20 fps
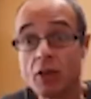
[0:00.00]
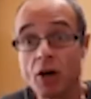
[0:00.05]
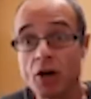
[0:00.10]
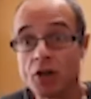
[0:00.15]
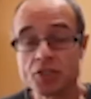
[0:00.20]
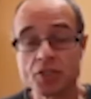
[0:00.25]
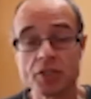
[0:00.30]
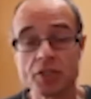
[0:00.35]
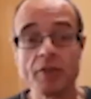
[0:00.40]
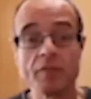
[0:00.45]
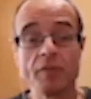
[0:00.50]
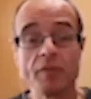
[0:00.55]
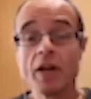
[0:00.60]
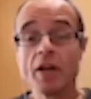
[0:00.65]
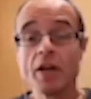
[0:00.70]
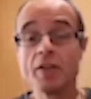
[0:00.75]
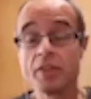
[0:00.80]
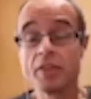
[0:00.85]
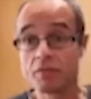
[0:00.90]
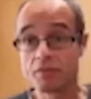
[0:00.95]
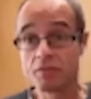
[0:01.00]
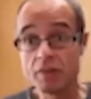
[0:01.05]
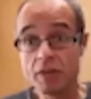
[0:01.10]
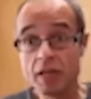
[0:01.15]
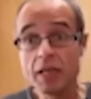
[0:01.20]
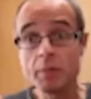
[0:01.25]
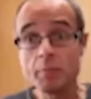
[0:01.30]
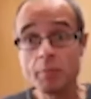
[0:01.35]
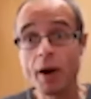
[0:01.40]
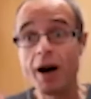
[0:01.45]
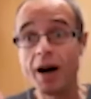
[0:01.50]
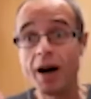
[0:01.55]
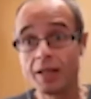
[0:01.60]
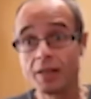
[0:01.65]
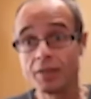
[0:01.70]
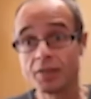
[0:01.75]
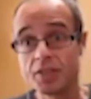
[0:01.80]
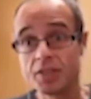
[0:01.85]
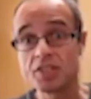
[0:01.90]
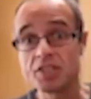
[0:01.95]
lots, and they've, they've really
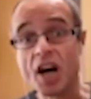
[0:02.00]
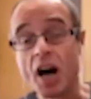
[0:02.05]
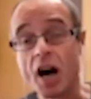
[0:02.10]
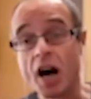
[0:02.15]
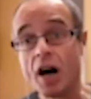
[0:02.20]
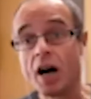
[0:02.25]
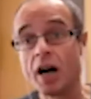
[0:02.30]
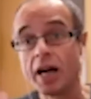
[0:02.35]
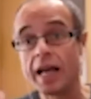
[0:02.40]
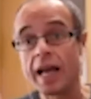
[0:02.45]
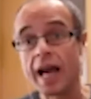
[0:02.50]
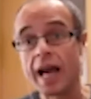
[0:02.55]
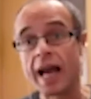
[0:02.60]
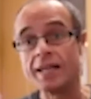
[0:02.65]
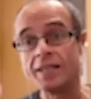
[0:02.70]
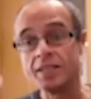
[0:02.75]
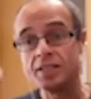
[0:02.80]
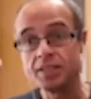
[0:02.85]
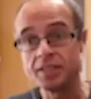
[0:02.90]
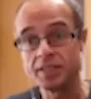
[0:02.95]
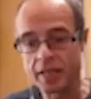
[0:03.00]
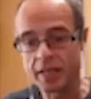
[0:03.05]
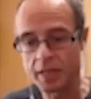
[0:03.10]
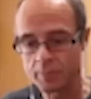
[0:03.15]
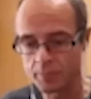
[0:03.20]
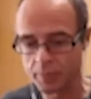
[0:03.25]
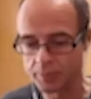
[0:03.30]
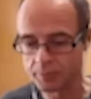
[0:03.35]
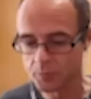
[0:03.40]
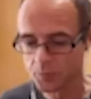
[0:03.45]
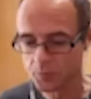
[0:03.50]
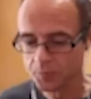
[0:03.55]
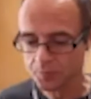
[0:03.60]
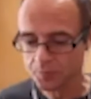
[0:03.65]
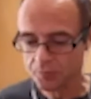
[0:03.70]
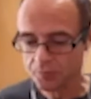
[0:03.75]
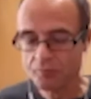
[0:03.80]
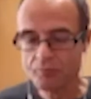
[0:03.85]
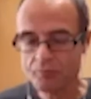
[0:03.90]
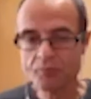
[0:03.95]
piled this high and deep.
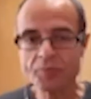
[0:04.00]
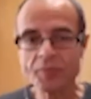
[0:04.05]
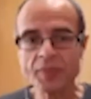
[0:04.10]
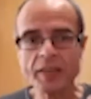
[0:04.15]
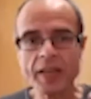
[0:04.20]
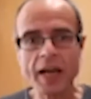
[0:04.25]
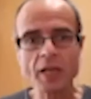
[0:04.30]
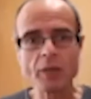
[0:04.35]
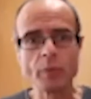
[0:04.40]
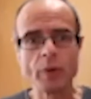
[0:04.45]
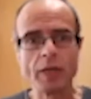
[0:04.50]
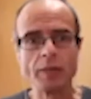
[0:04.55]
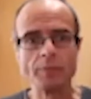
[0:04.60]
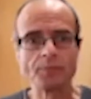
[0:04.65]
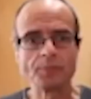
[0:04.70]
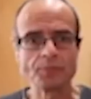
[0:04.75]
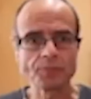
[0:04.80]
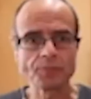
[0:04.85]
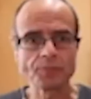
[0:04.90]
Anyway,